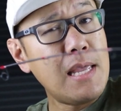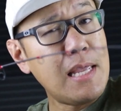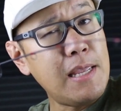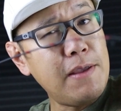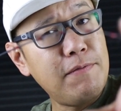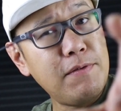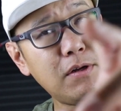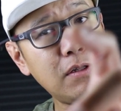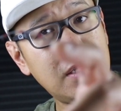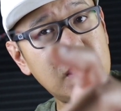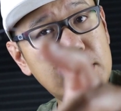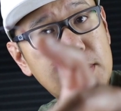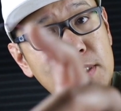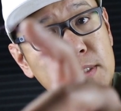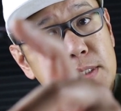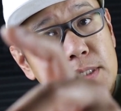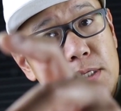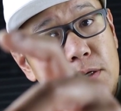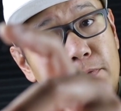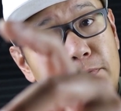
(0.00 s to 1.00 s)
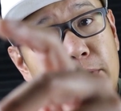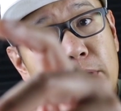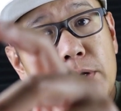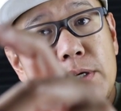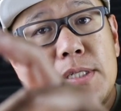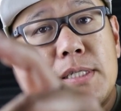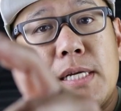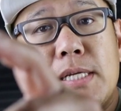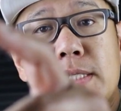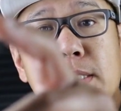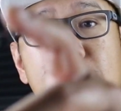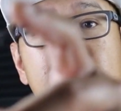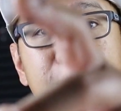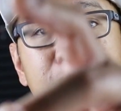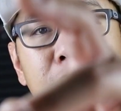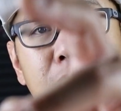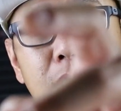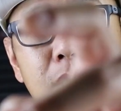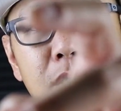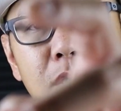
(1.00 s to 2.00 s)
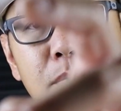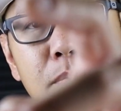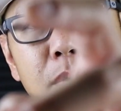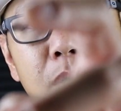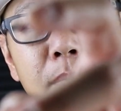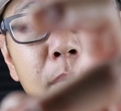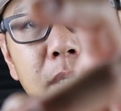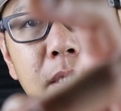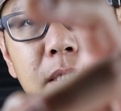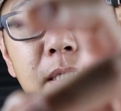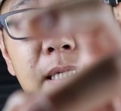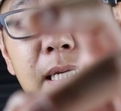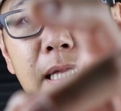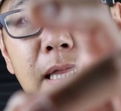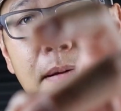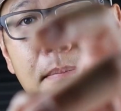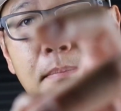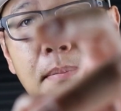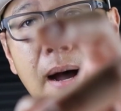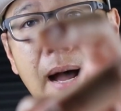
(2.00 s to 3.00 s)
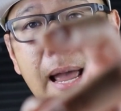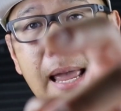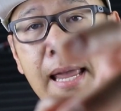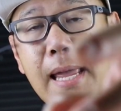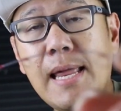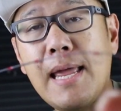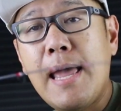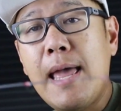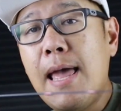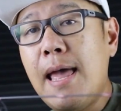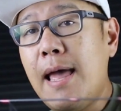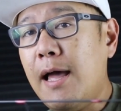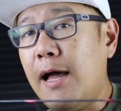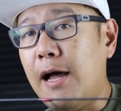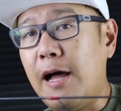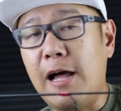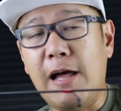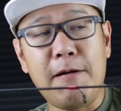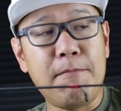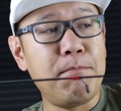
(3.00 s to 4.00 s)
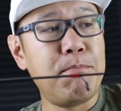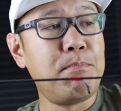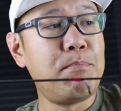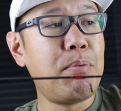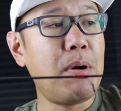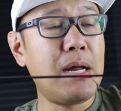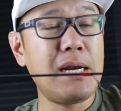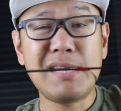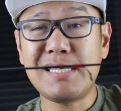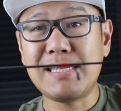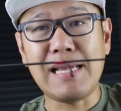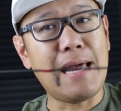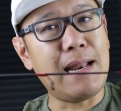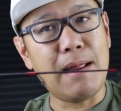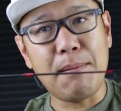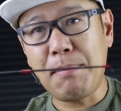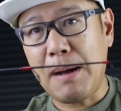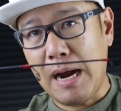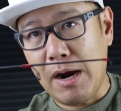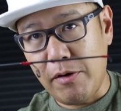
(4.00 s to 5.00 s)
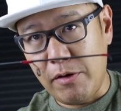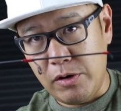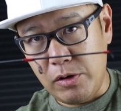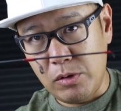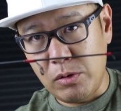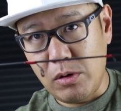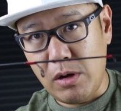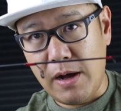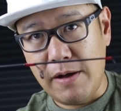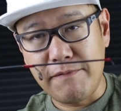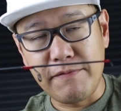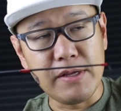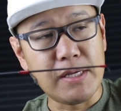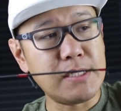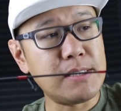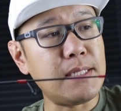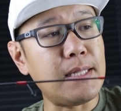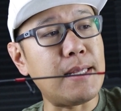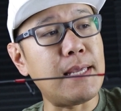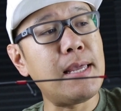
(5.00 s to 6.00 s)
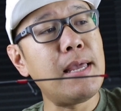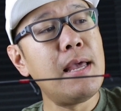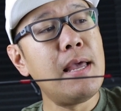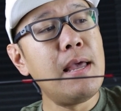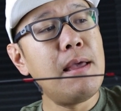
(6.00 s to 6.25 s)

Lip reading: Even though this is still very sensitive, you can still pretty much see the bite, but it's not a power noodle, obviously.